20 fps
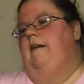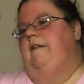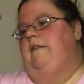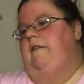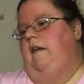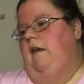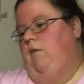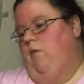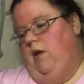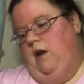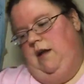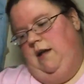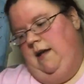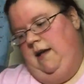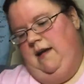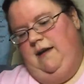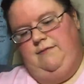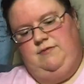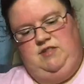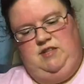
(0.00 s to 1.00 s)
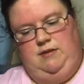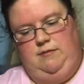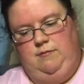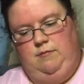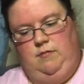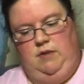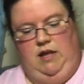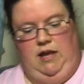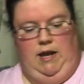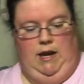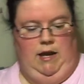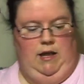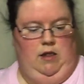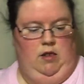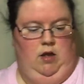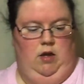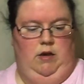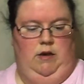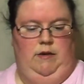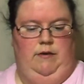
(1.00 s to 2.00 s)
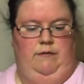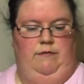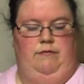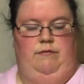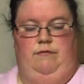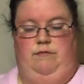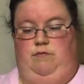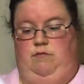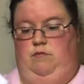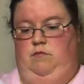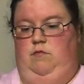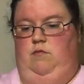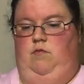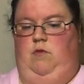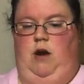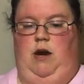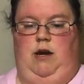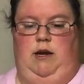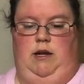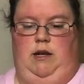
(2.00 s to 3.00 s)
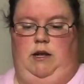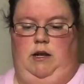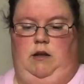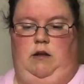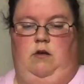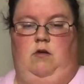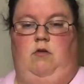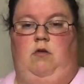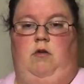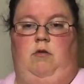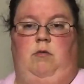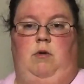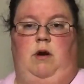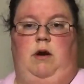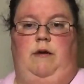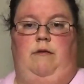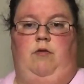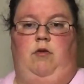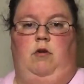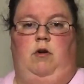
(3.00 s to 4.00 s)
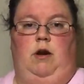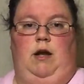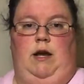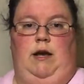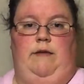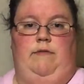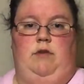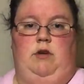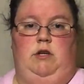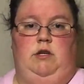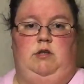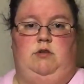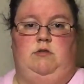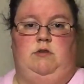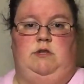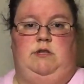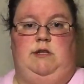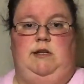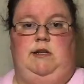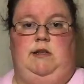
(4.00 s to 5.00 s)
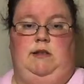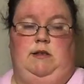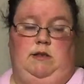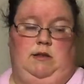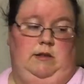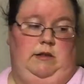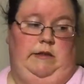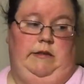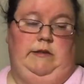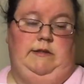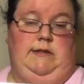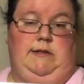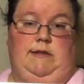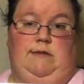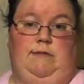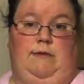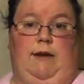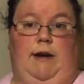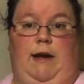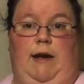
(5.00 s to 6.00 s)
See, when I have something that I love writing or whatever I have an interest in, this is what